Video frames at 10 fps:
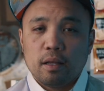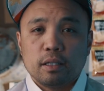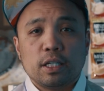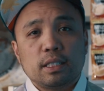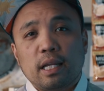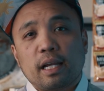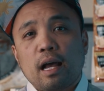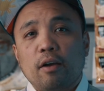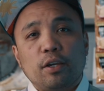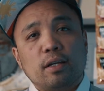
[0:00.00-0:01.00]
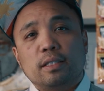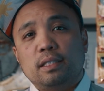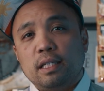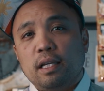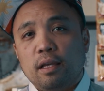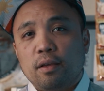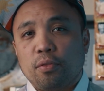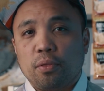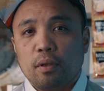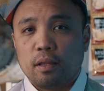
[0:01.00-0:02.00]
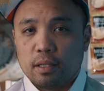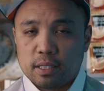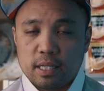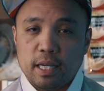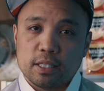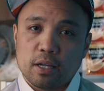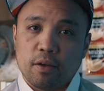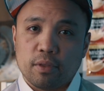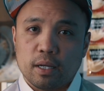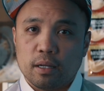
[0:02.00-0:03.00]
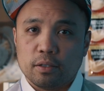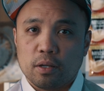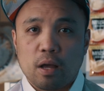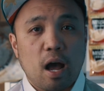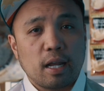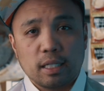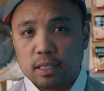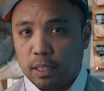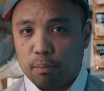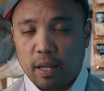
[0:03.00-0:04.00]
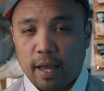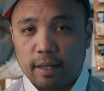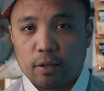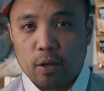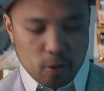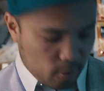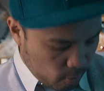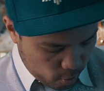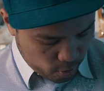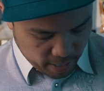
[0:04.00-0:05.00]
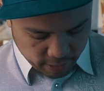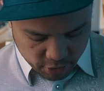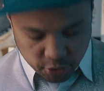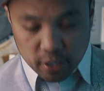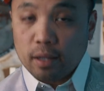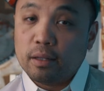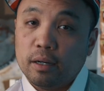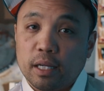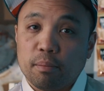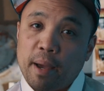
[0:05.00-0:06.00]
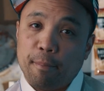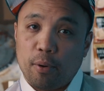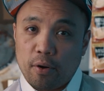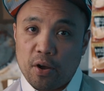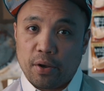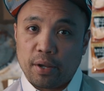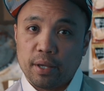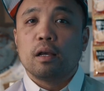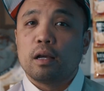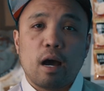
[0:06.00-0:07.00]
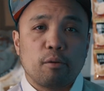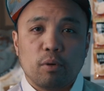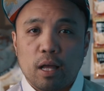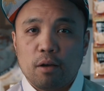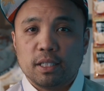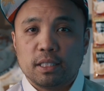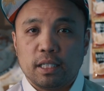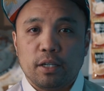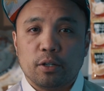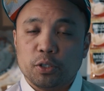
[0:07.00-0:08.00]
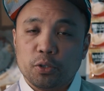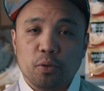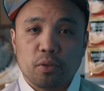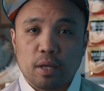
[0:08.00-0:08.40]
Just like how you could see the seeds of the, honesty plant or my shirt underneath my robe, God will always see your true